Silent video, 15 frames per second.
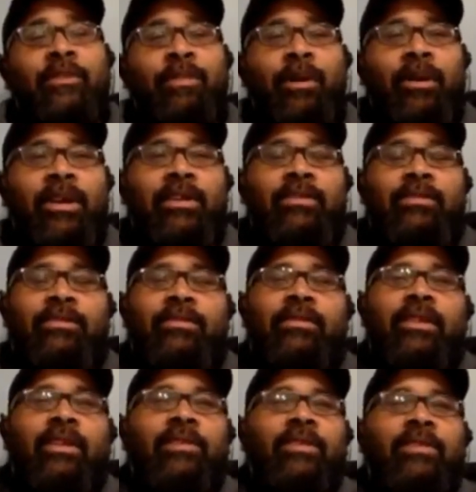the football teachers would
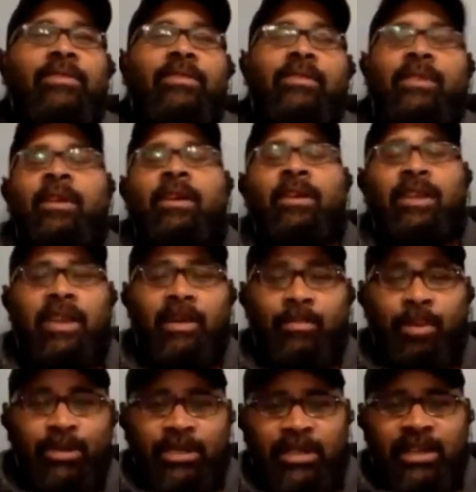tell you. Just keep
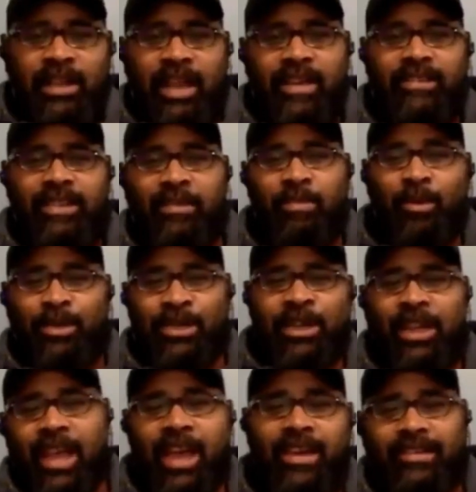pushing your legs. Keep pushing
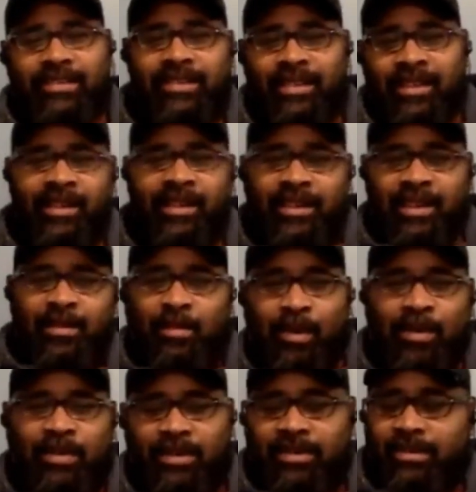the legs. Keep
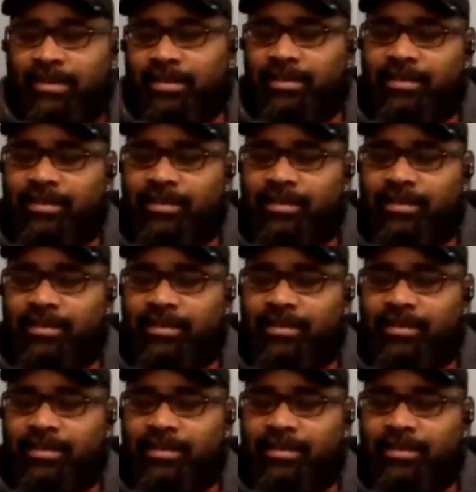pushing.